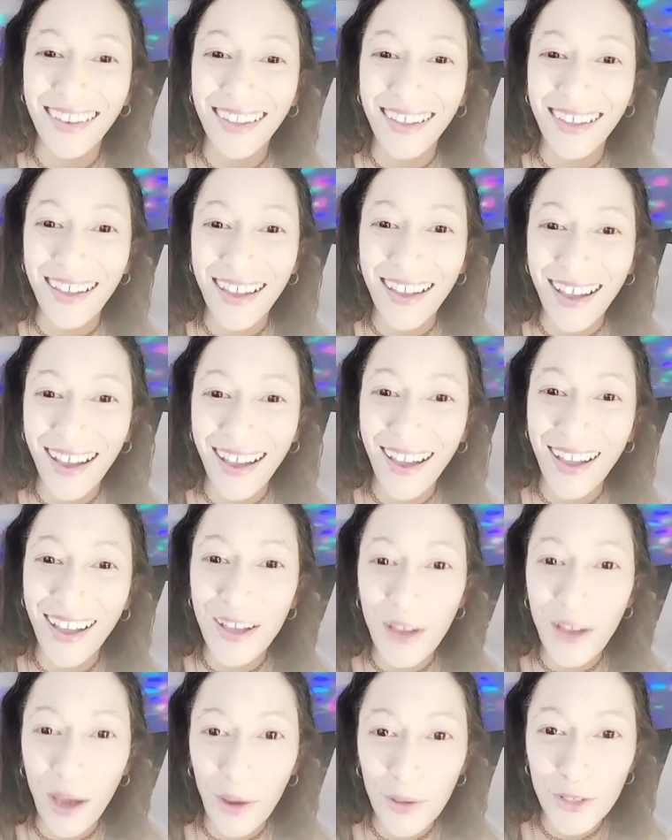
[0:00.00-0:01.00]
I, I
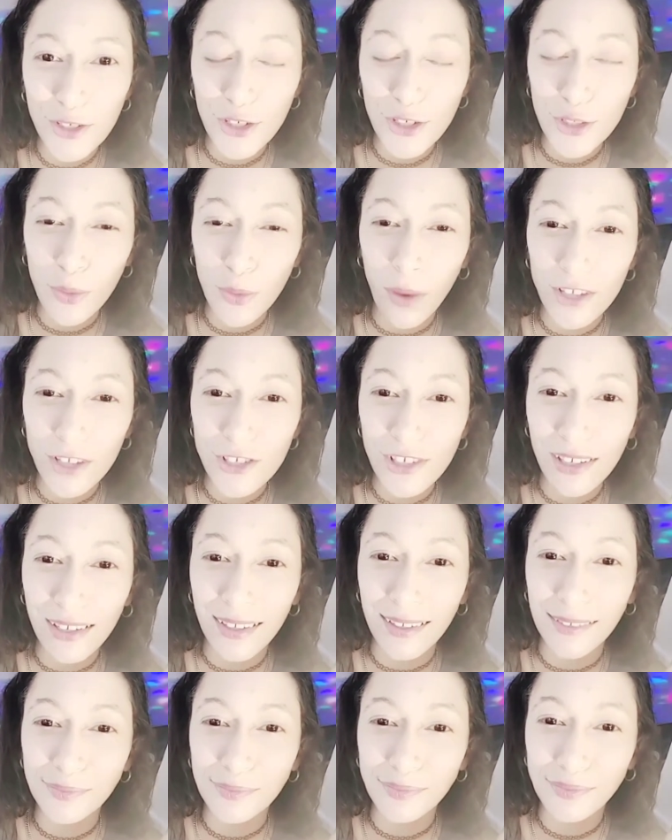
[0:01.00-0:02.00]
was just watching
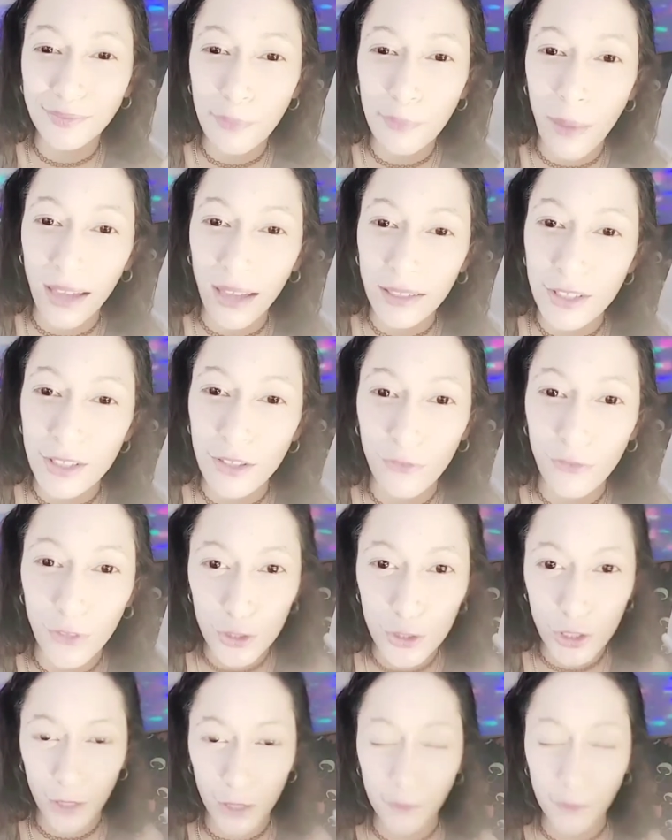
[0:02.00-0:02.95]
Back to the Future.